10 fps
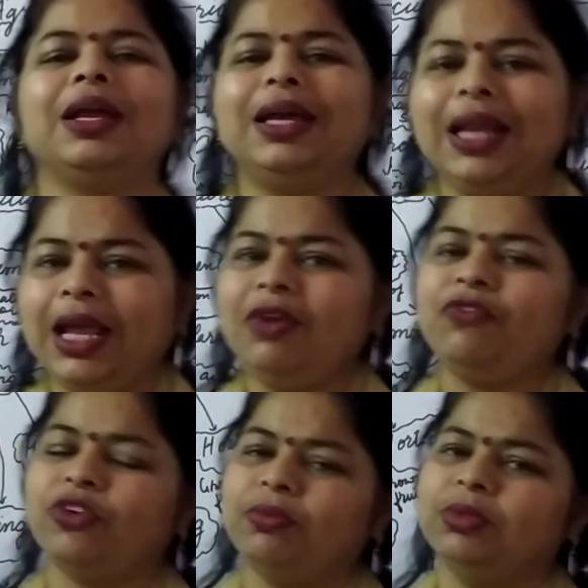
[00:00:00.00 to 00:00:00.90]
grain
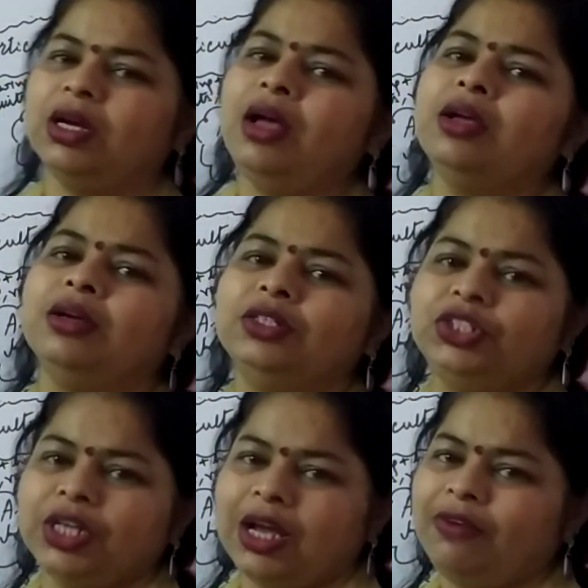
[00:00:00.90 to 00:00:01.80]
from the
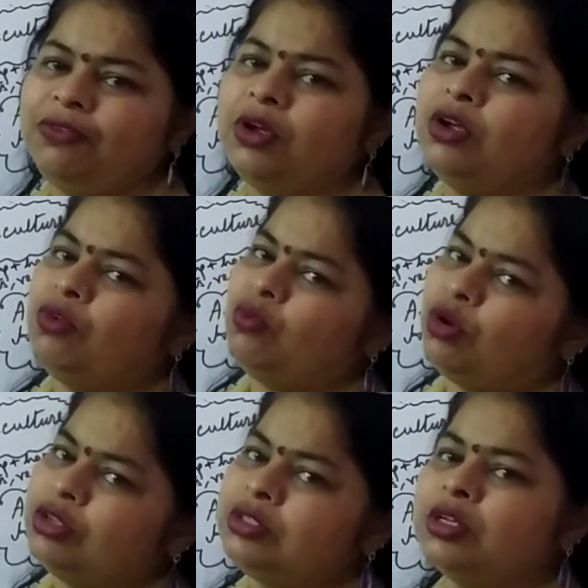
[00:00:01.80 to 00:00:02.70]
chaff
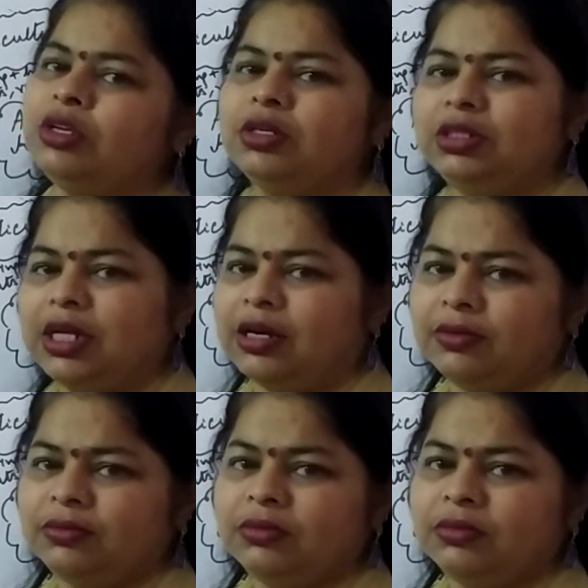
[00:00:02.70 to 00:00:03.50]
was done.